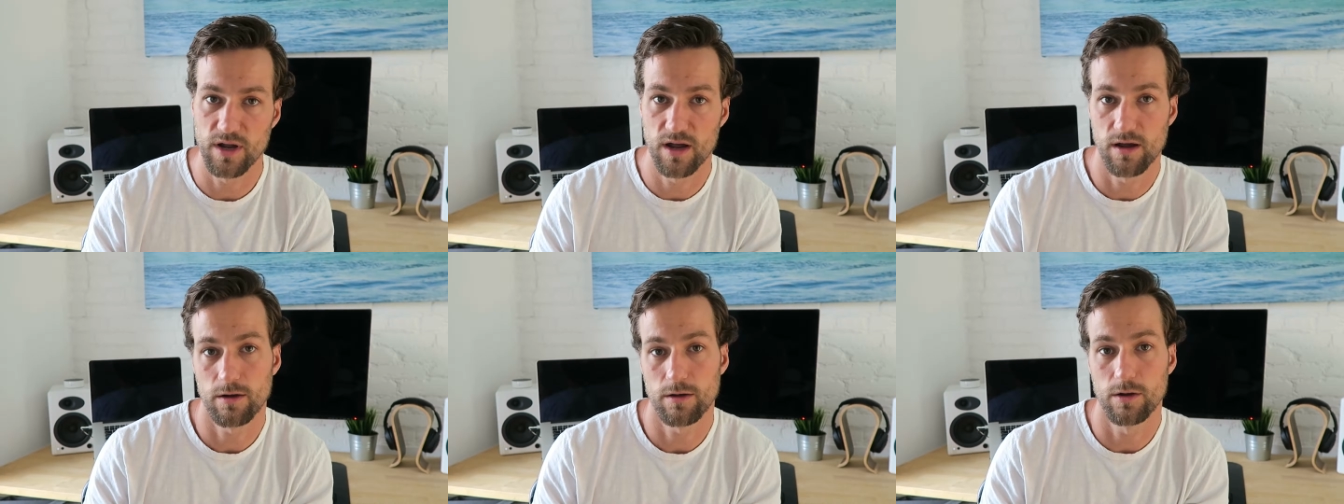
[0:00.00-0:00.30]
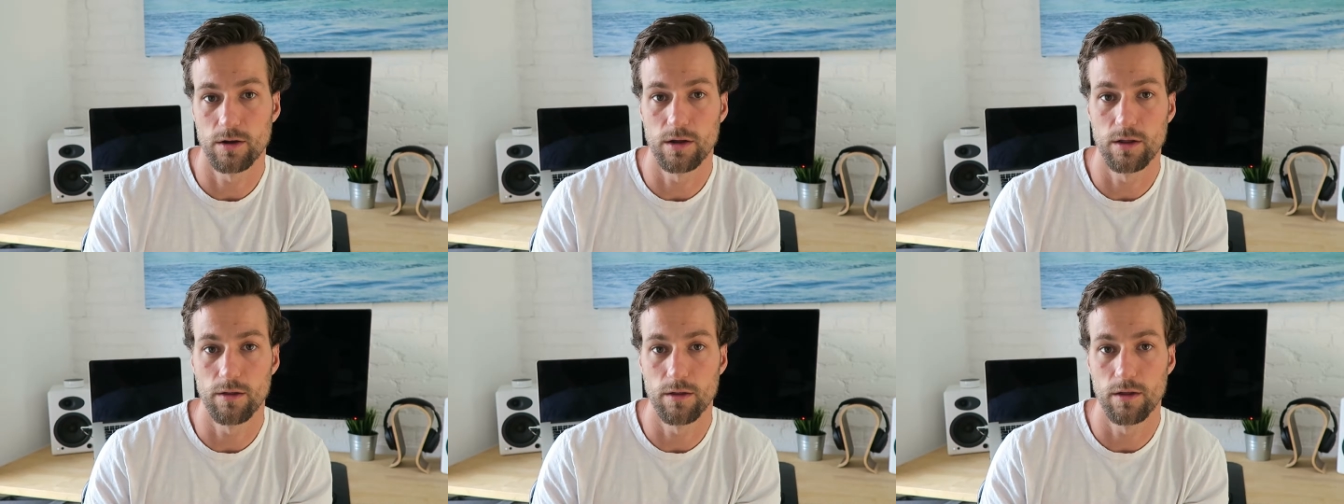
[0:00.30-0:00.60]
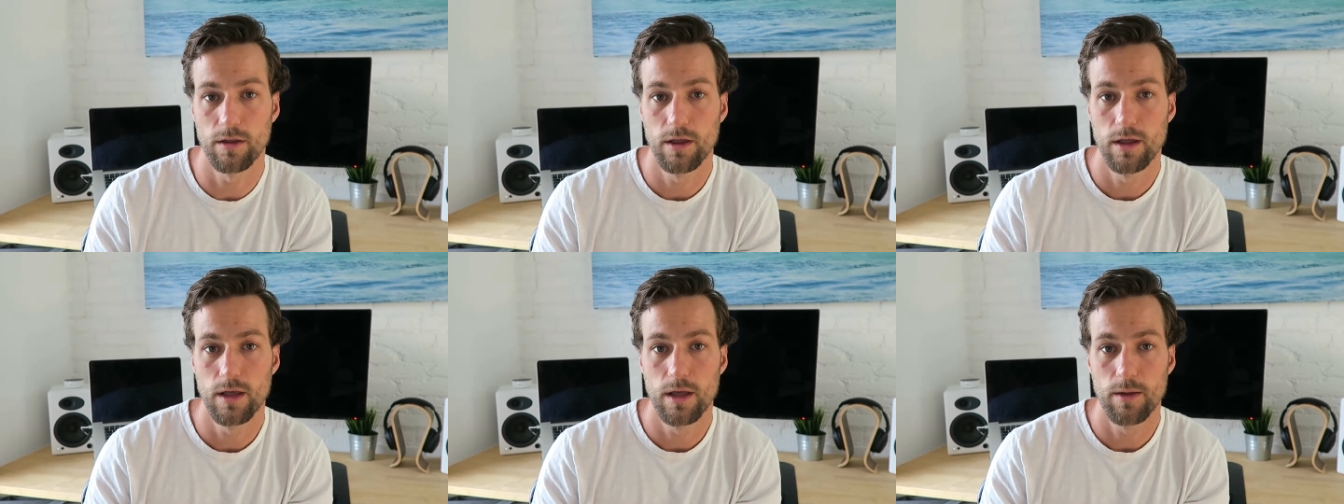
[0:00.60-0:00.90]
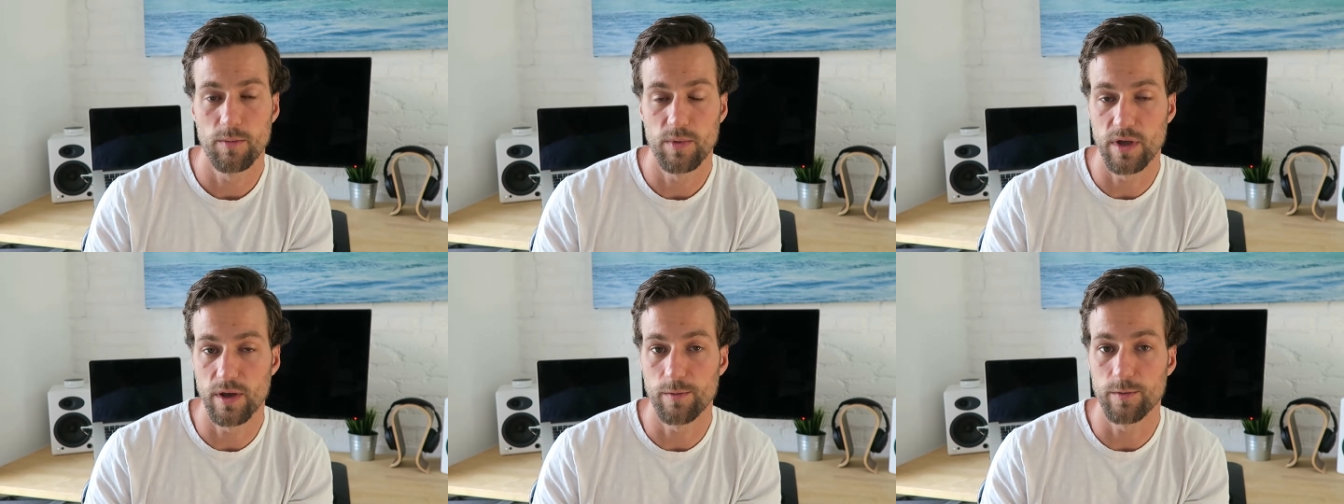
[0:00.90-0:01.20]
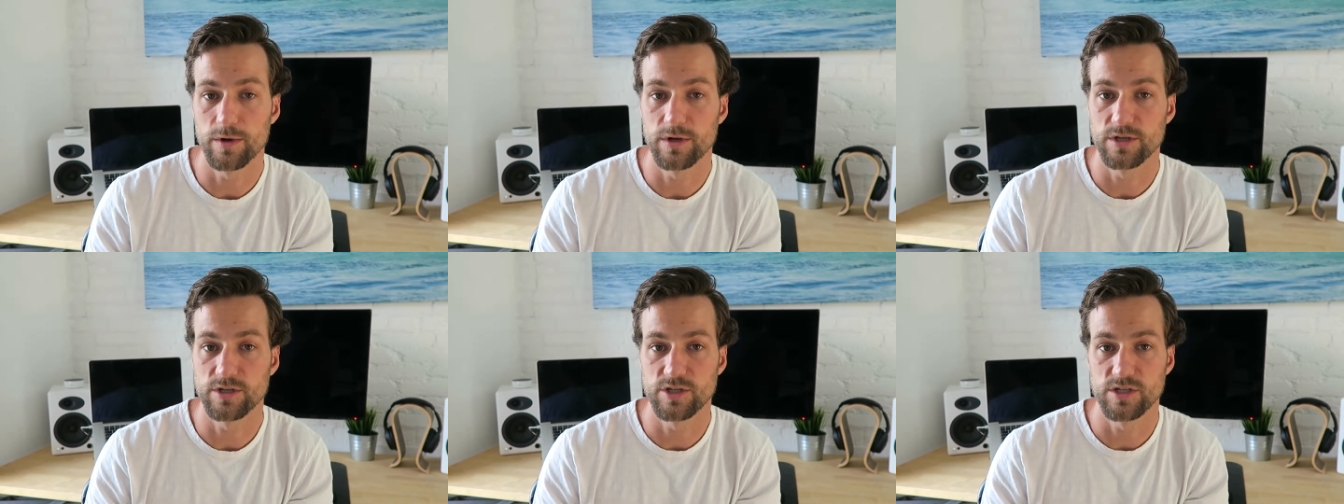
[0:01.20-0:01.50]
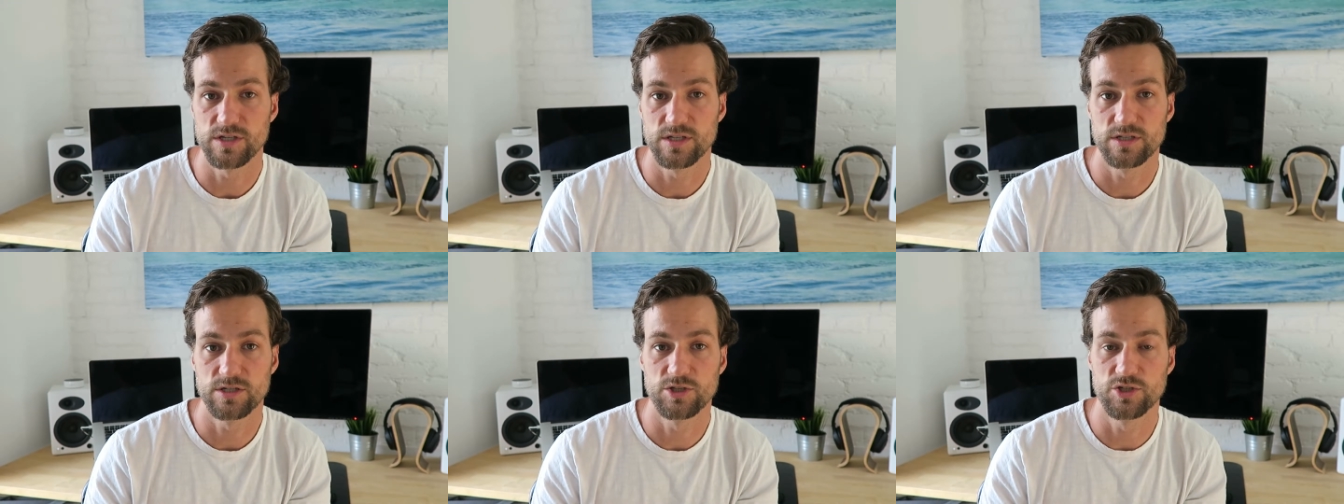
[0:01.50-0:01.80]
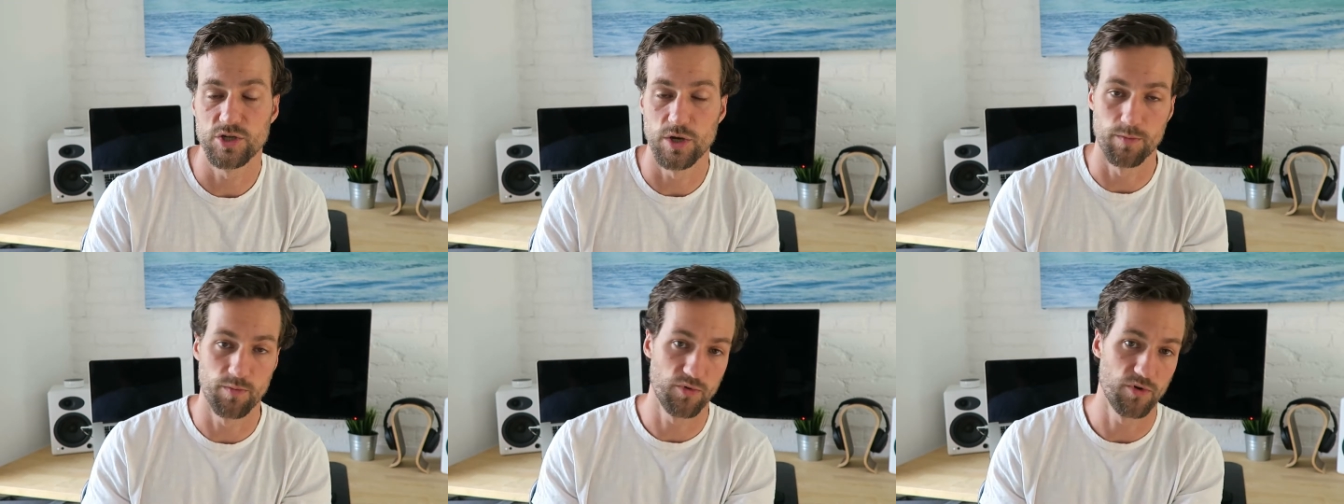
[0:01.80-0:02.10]
not going to be able to just
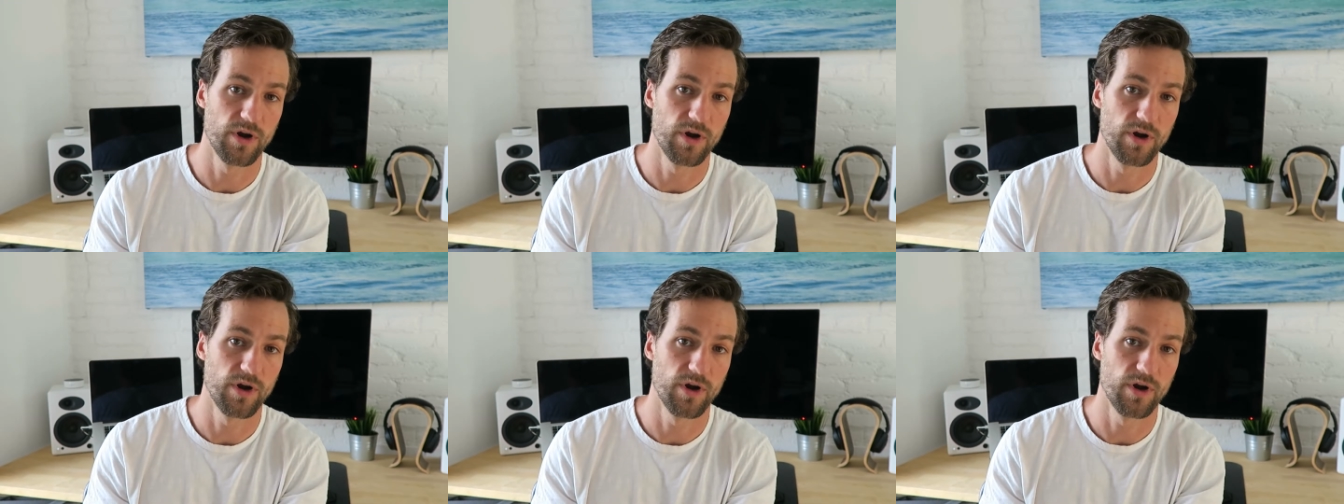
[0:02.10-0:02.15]
jump